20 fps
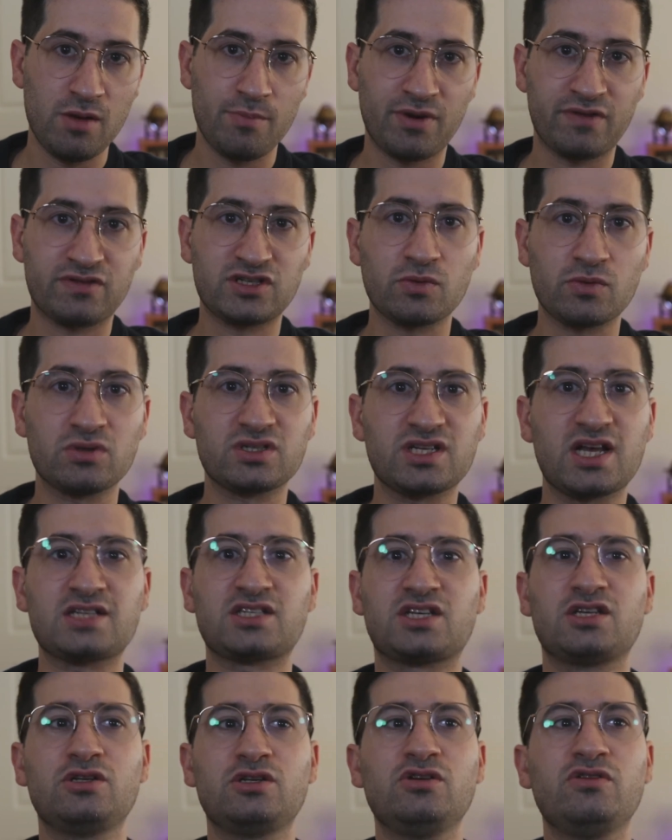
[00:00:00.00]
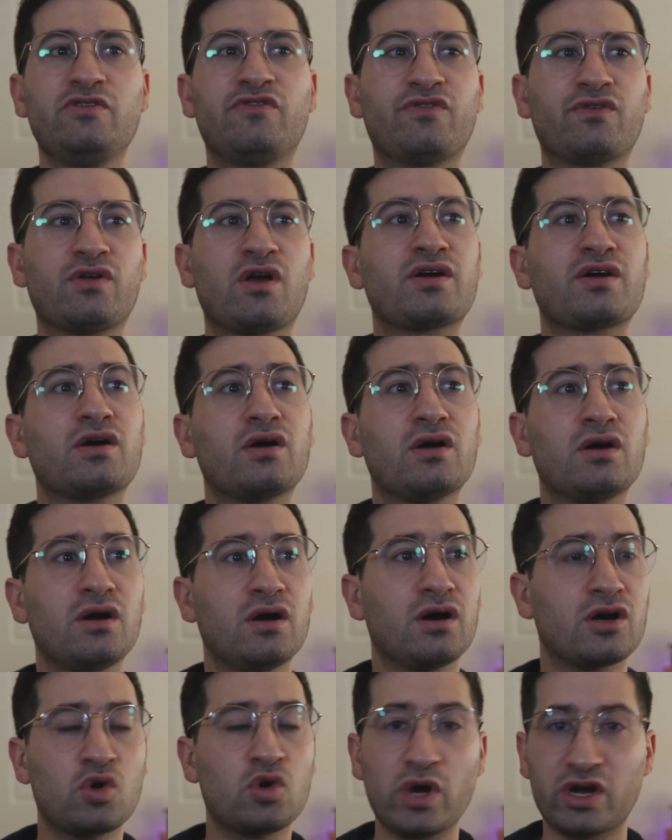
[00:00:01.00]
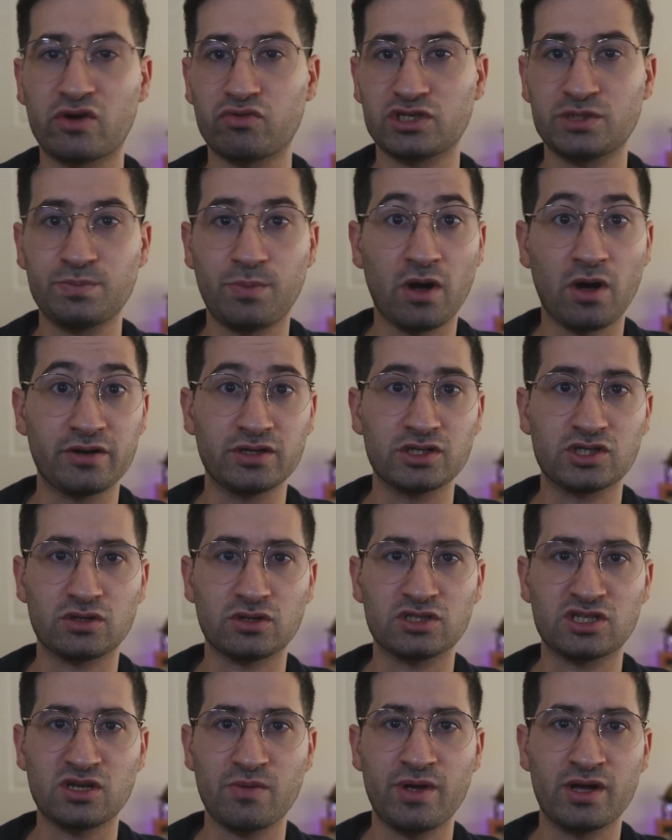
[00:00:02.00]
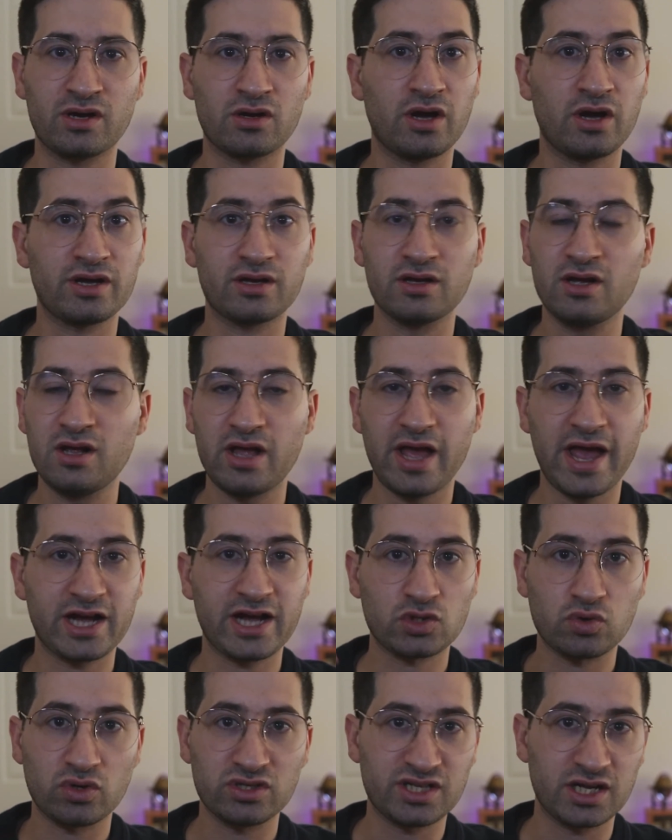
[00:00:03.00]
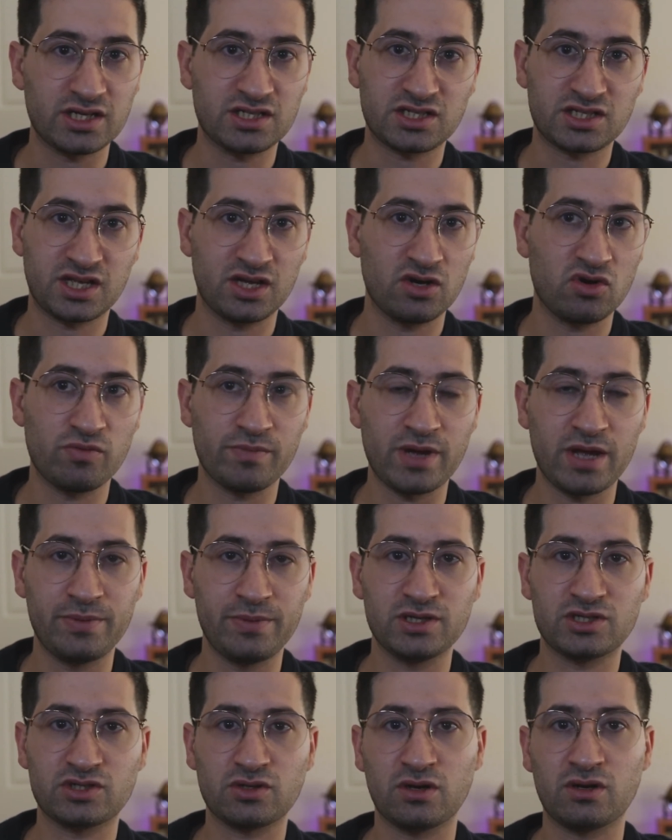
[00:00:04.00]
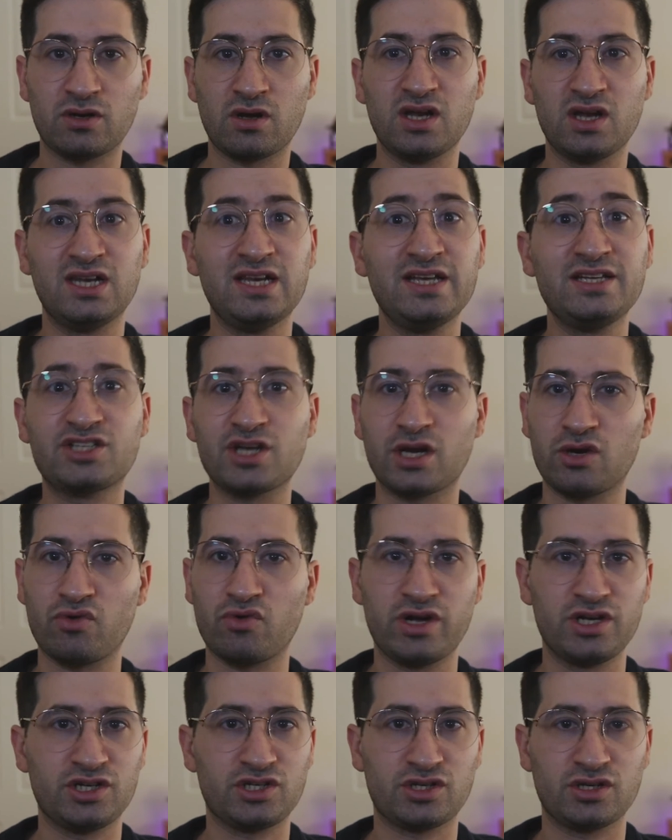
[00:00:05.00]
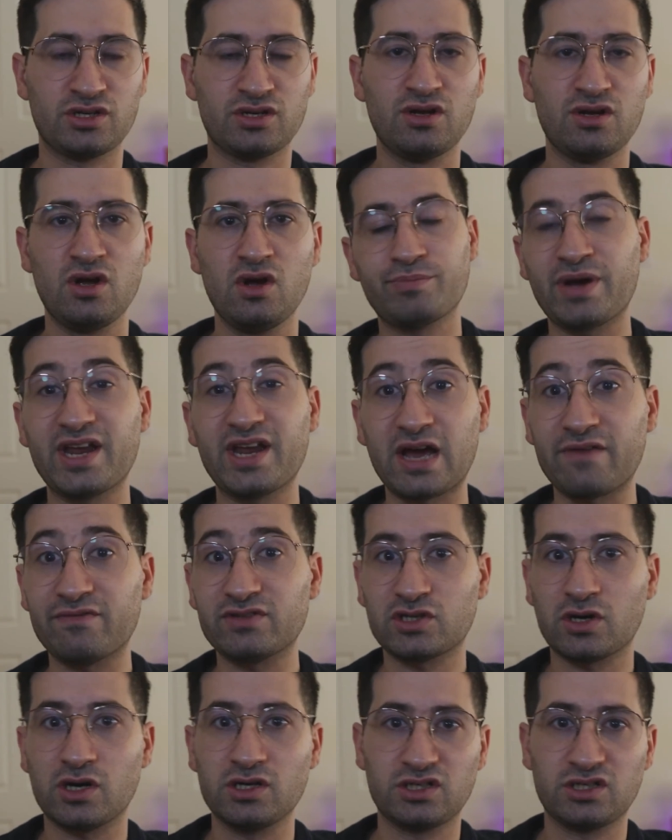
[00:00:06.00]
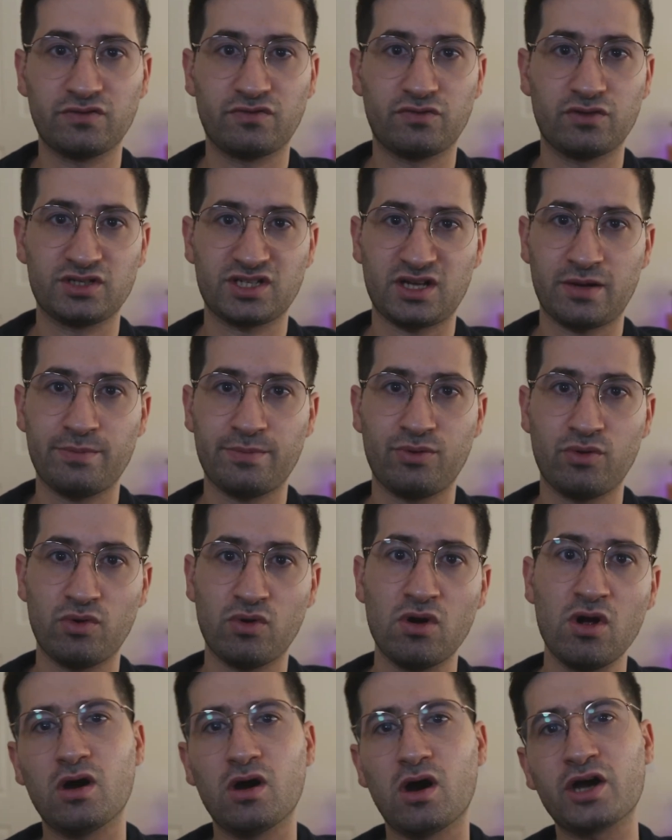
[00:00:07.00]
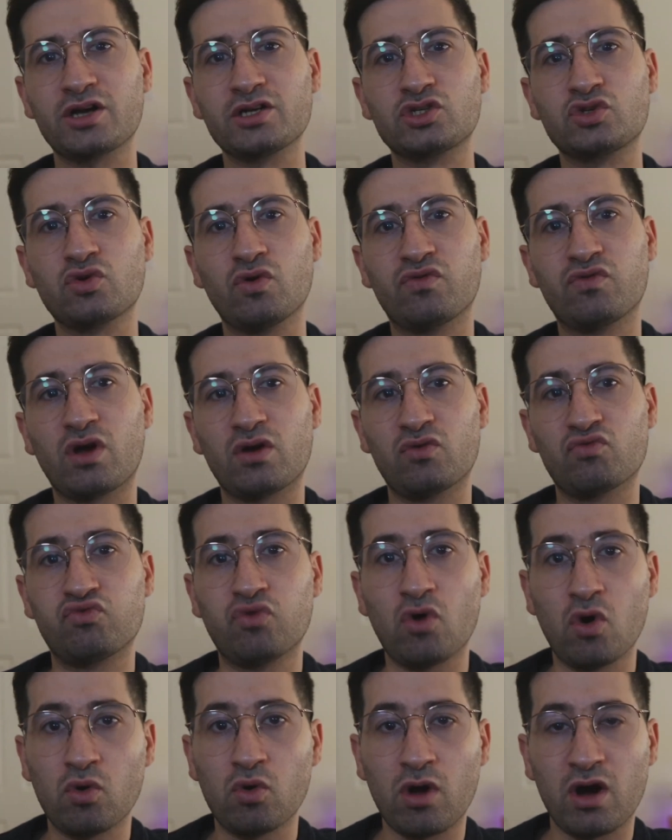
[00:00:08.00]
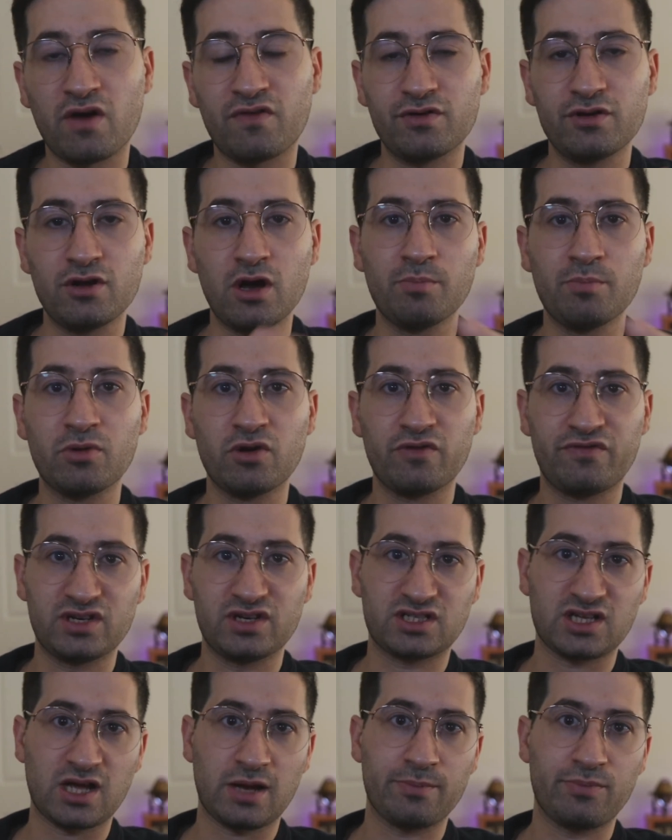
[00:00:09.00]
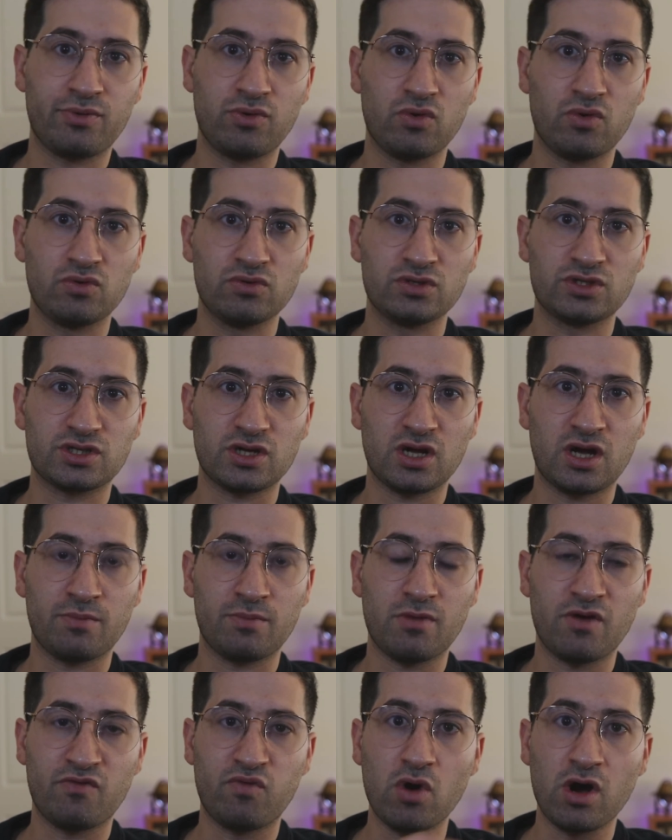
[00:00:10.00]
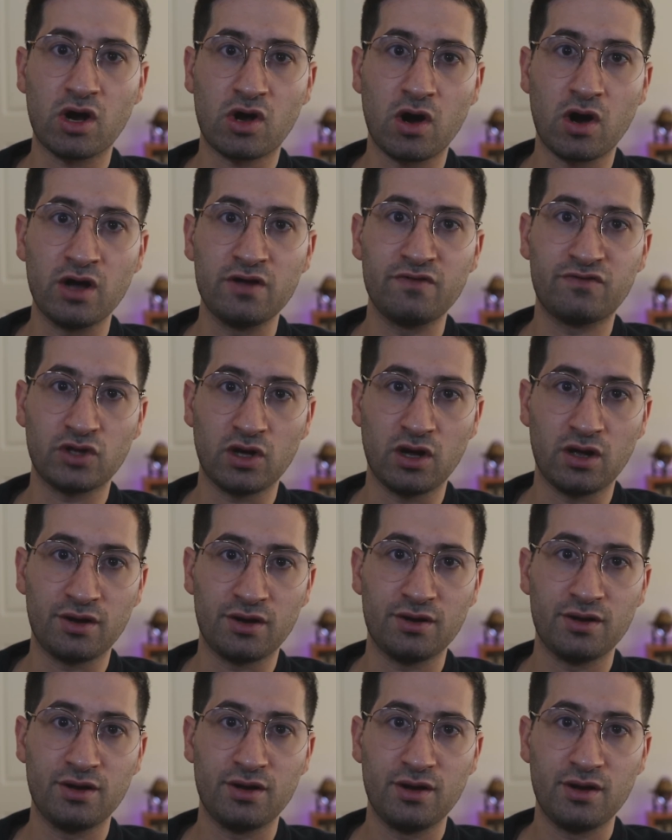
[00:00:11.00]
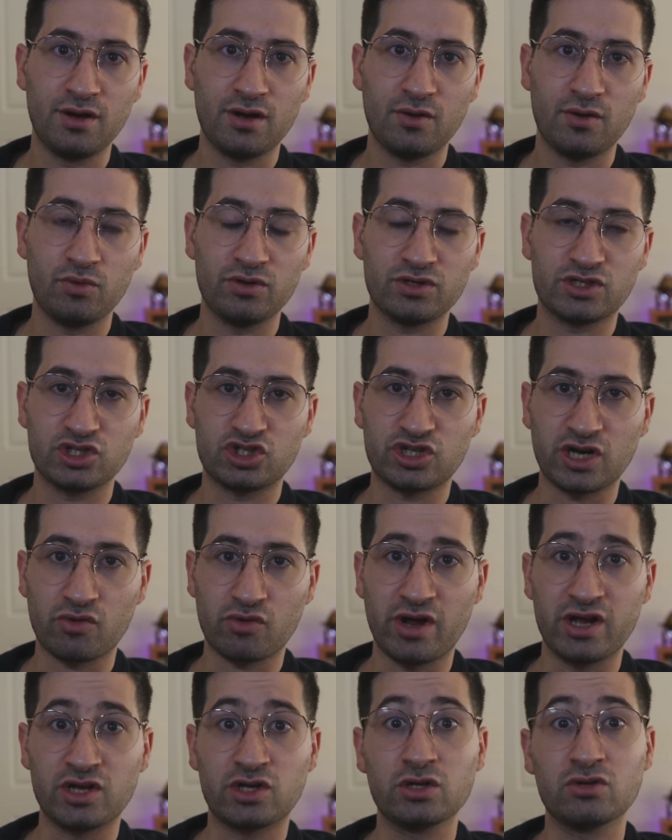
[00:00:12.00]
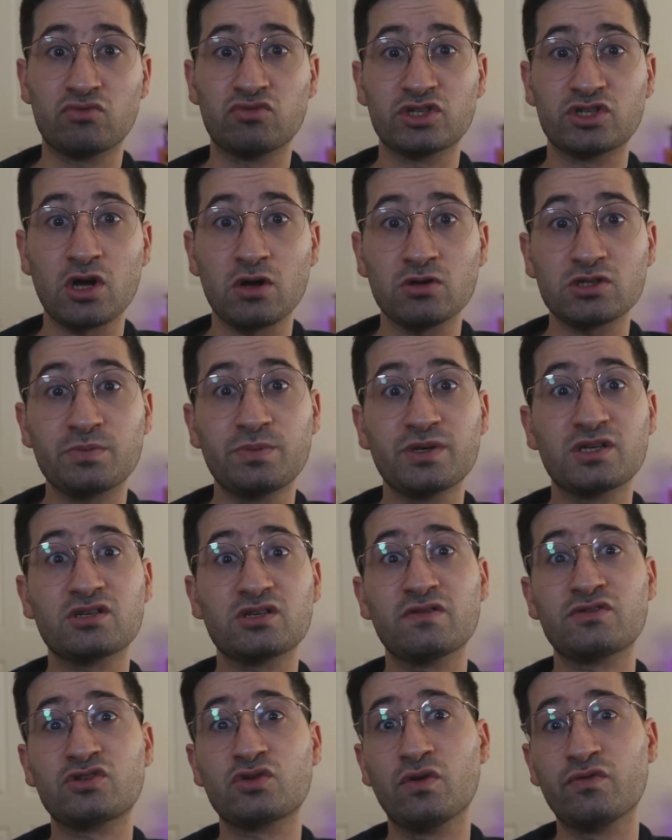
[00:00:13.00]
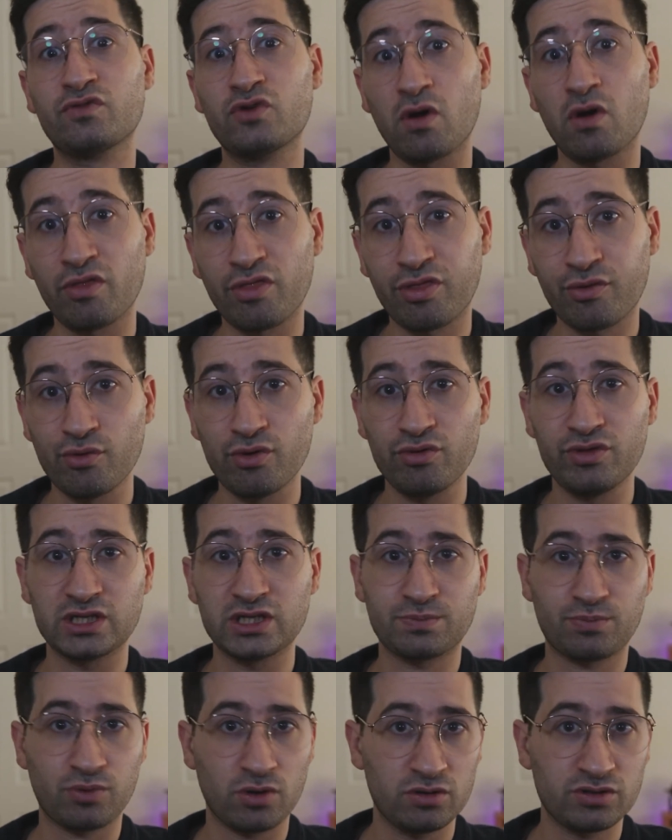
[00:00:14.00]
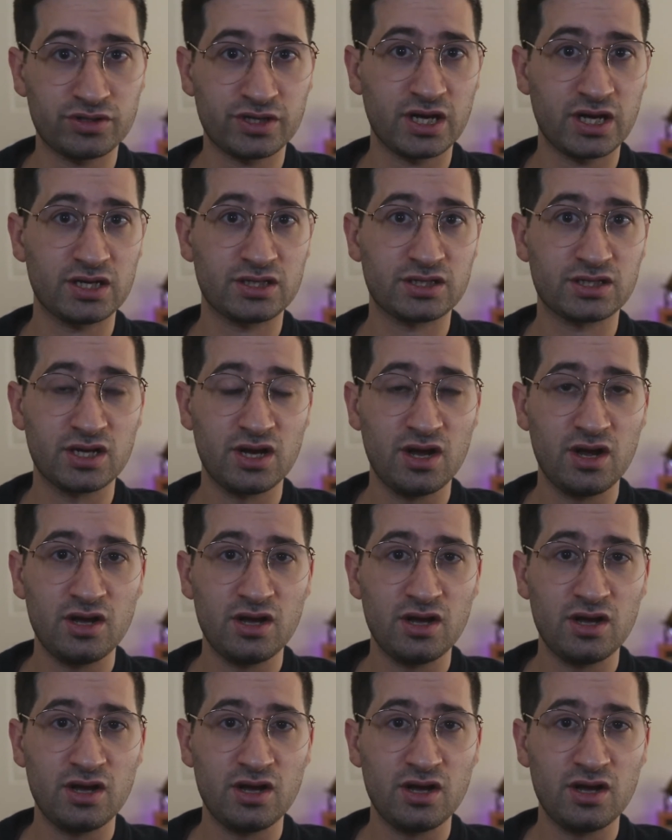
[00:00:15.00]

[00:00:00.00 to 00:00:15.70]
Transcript: But if someone's asking you for like a quick response on something like XYZ skill, maybe it's on like lead generation, paid advertising, for example, I can sort of like roll off a number of examples of work I've done which has generated good results because I've sort of gone through this process.